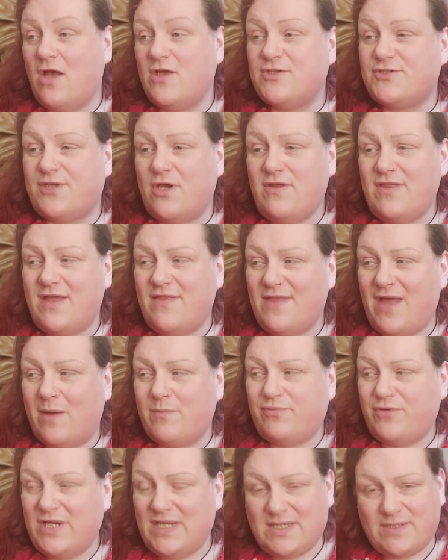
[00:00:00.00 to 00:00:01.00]
So then
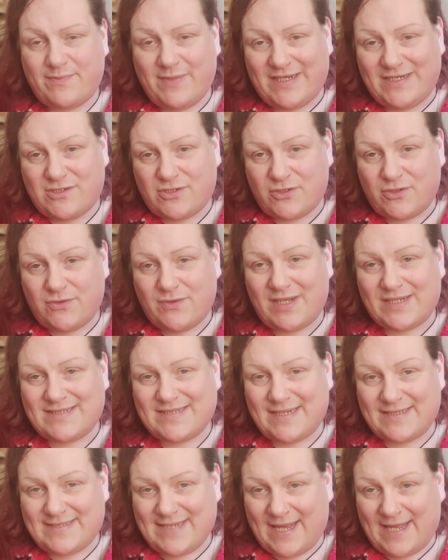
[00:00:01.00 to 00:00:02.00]
that brings me to
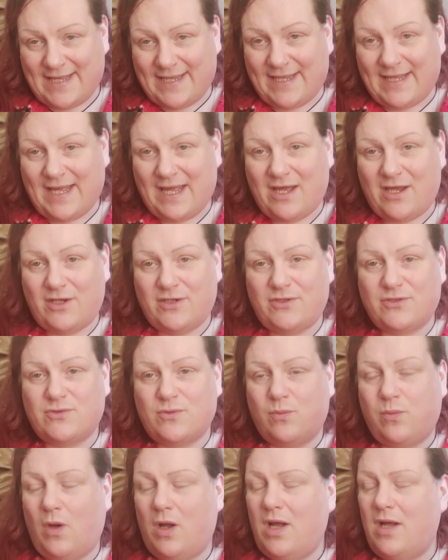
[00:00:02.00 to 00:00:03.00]
today, and
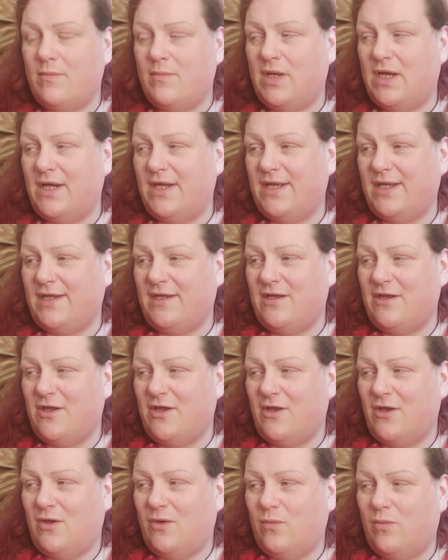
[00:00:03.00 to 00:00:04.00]
why
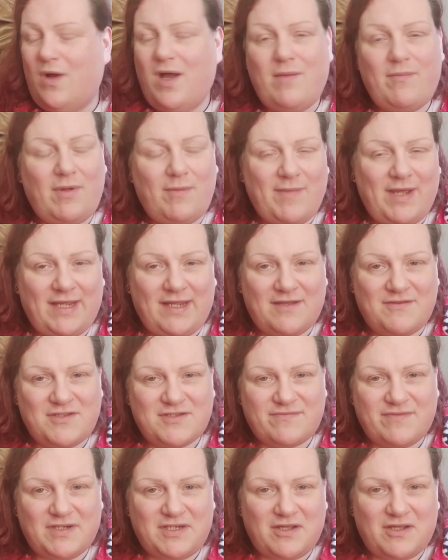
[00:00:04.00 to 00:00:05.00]
am I making
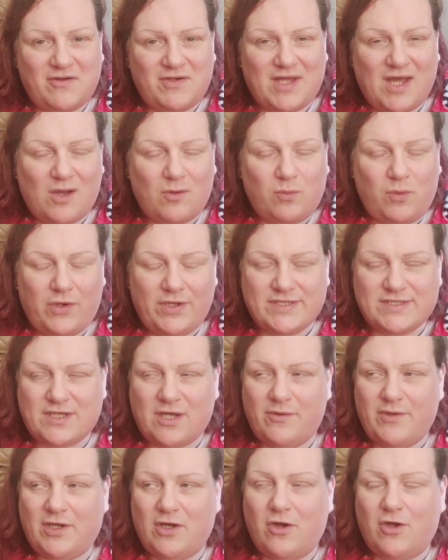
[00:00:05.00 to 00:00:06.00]
this video now? What is
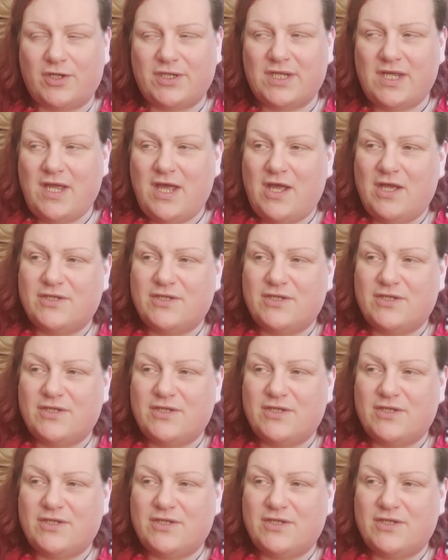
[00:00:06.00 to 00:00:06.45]
going on?